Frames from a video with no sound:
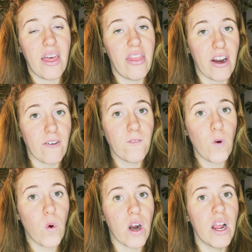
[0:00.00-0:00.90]

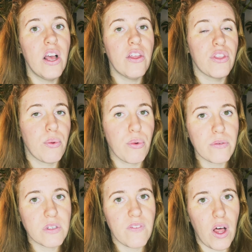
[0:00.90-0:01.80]
Therefore, the
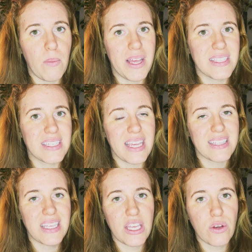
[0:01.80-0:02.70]
root development
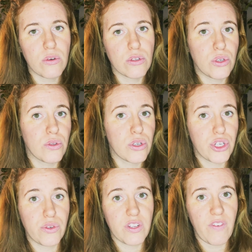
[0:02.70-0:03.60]
is equal to the
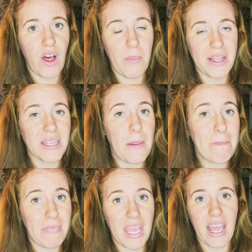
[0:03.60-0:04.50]
shoot development,
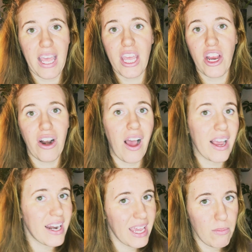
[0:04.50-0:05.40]
meaning you're not
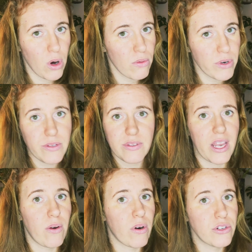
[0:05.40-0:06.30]
going to get more root
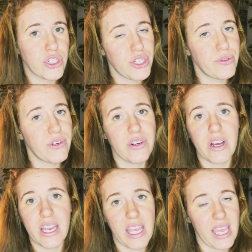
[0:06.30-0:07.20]
than you are shoot, you're
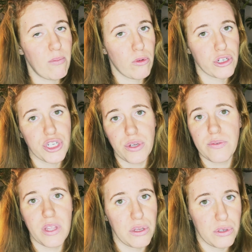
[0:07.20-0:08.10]
not going to get more
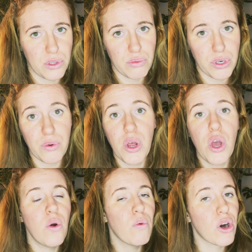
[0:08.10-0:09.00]
shoot than you do root,
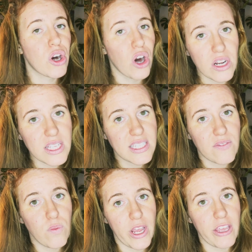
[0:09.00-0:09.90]
regardless
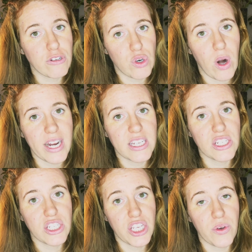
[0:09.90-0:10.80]
of what you try to
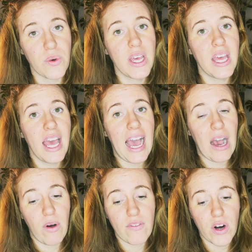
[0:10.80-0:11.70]
do.
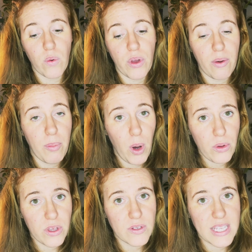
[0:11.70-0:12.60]
However, with a
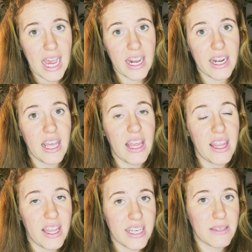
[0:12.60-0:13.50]
pothos added,
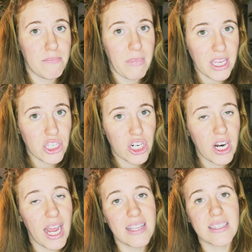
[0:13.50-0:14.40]
this mixture
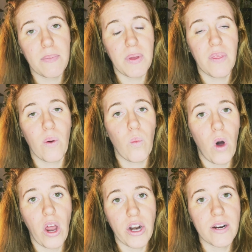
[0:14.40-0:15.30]
ends up in the
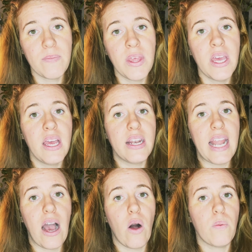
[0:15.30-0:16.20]
water.
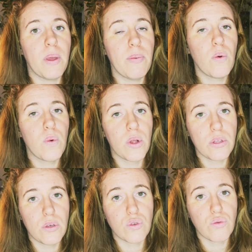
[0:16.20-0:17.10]
Now, people will
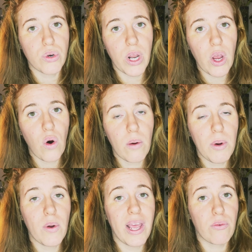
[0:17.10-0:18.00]
use rooting
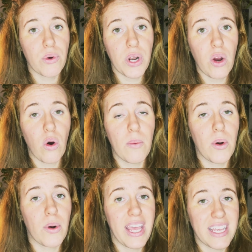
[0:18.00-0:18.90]
hormone, and rooting
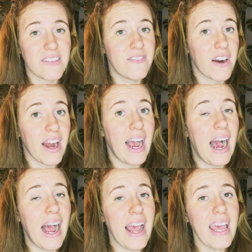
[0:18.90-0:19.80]
hormone is very
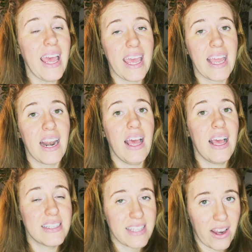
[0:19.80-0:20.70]
high in
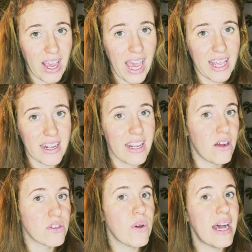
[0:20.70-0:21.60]
cytokinin. It
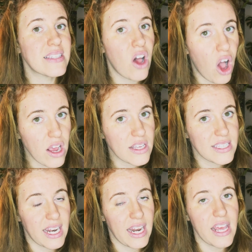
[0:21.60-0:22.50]
also has
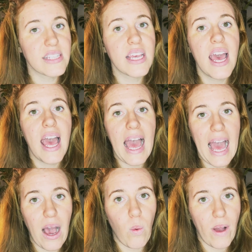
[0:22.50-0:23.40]
auxin in it.
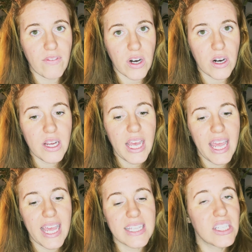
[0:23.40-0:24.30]
However,
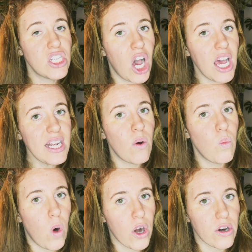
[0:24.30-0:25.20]
it's not
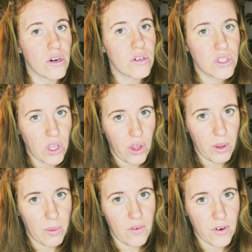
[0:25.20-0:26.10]
water
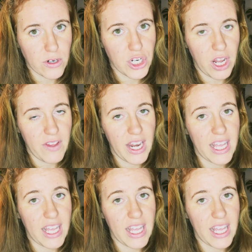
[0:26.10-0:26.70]
soluble version of it.